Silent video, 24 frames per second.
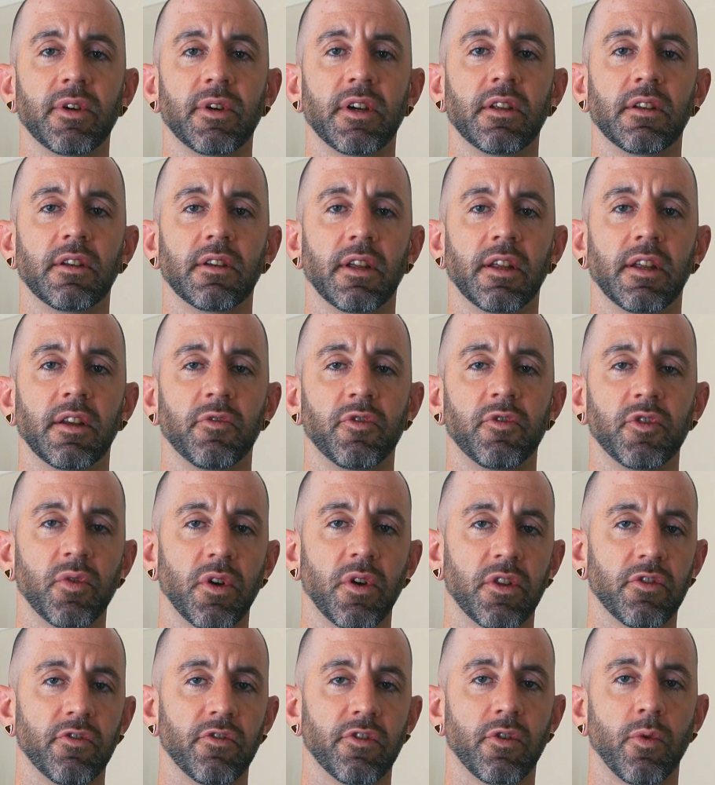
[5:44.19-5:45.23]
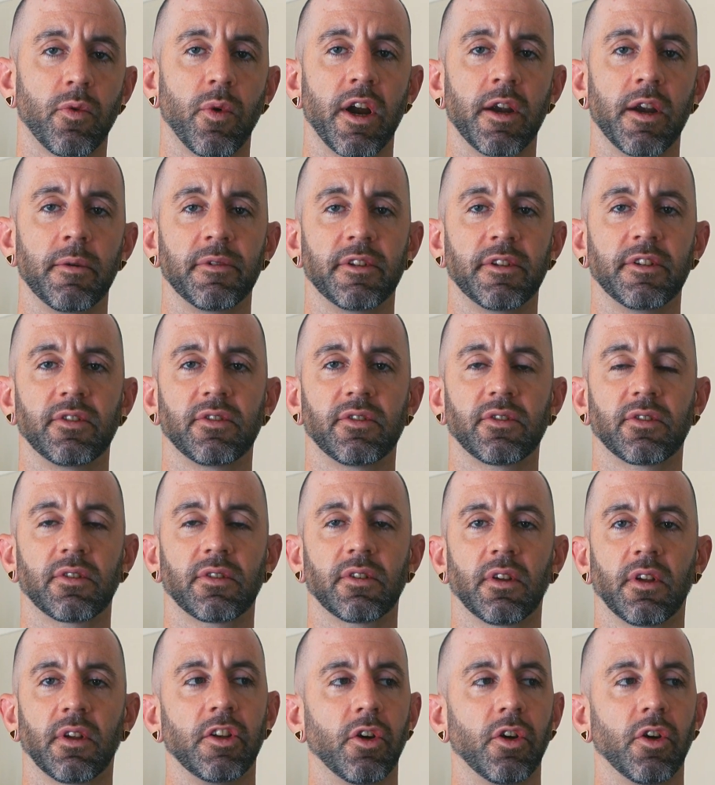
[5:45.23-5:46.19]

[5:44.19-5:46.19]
it and a few other requirements.